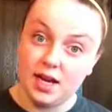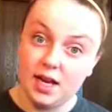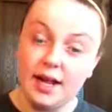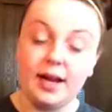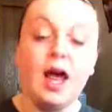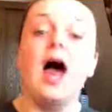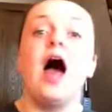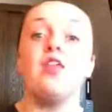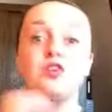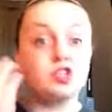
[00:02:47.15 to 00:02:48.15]
Like,
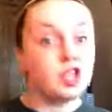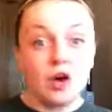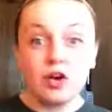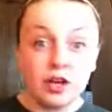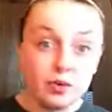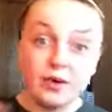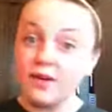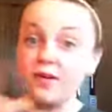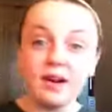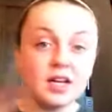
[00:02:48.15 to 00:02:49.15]
I thought it was so cute
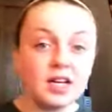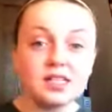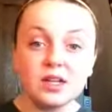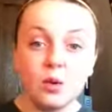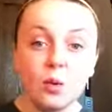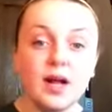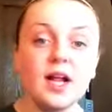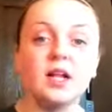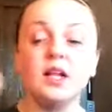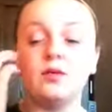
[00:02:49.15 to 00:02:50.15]
running around on its little
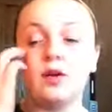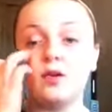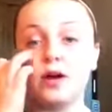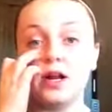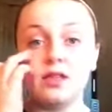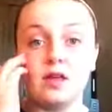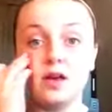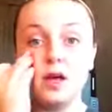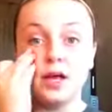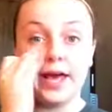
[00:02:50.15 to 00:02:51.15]
wheel and running around in
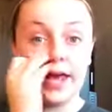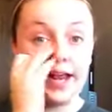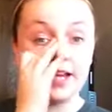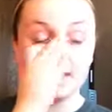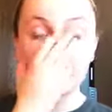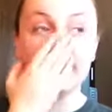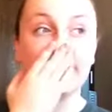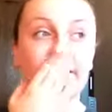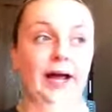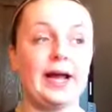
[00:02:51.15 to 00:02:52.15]
the cage, and
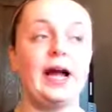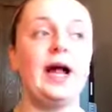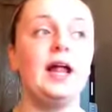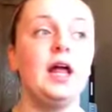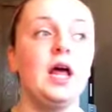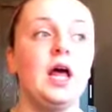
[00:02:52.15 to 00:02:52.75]
then I got.